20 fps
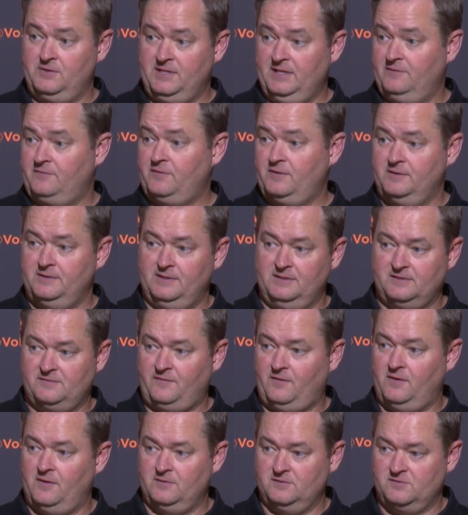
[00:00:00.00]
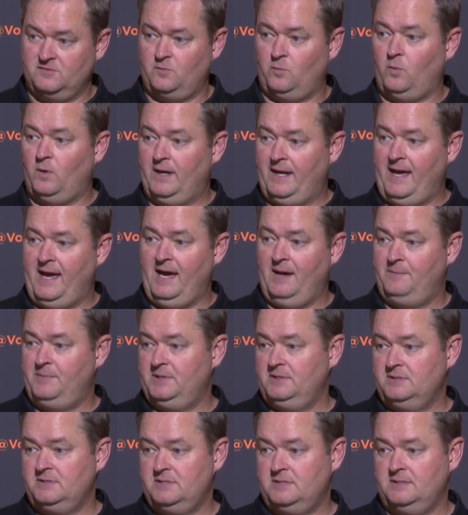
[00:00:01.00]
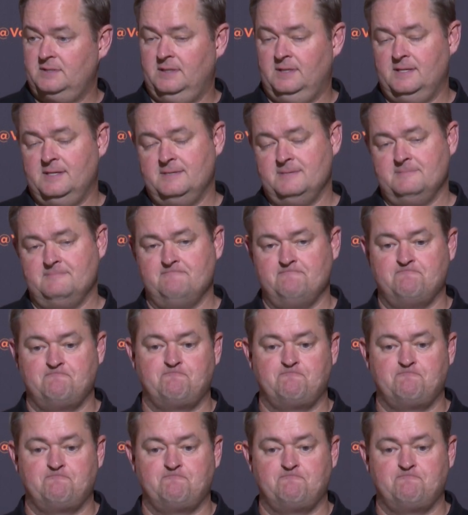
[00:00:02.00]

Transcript: different as far as what happens. A